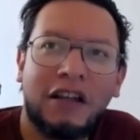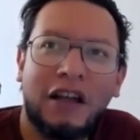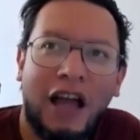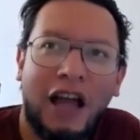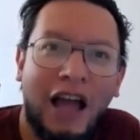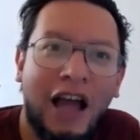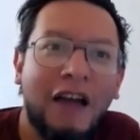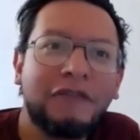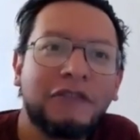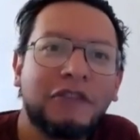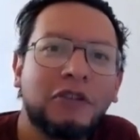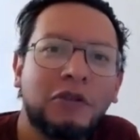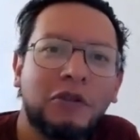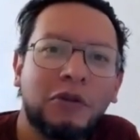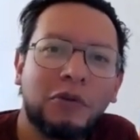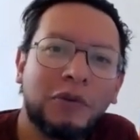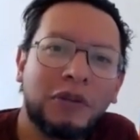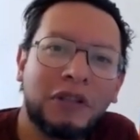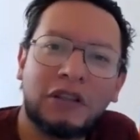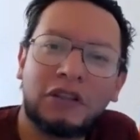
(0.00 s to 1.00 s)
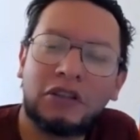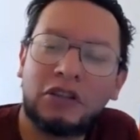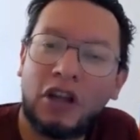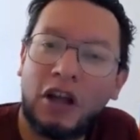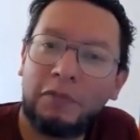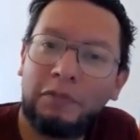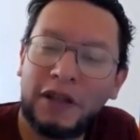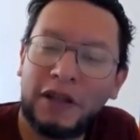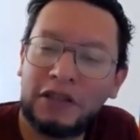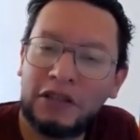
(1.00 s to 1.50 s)
have to do with the
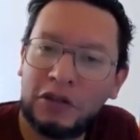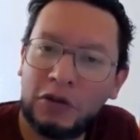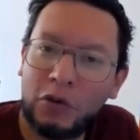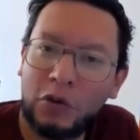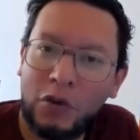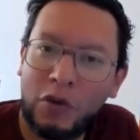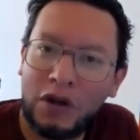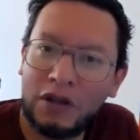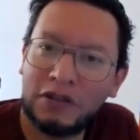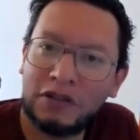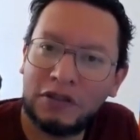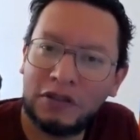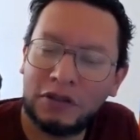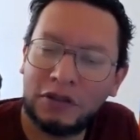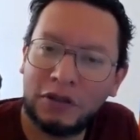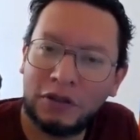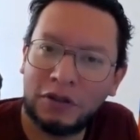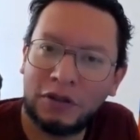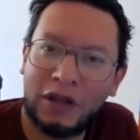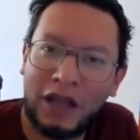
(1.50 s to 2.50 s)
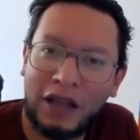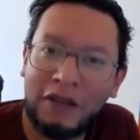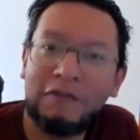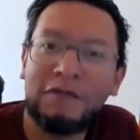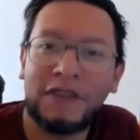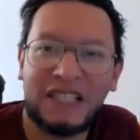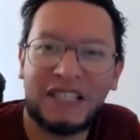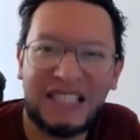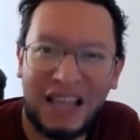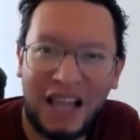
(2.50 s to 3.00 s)
topic you want to
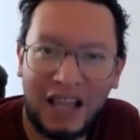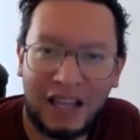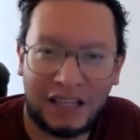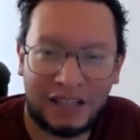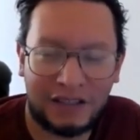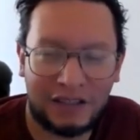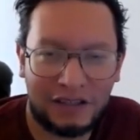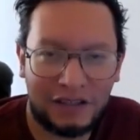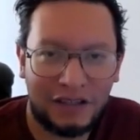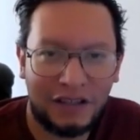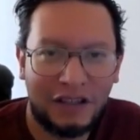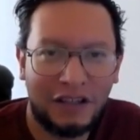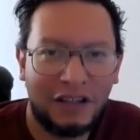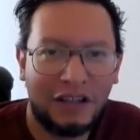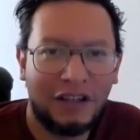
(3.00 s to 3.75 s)
emphasize.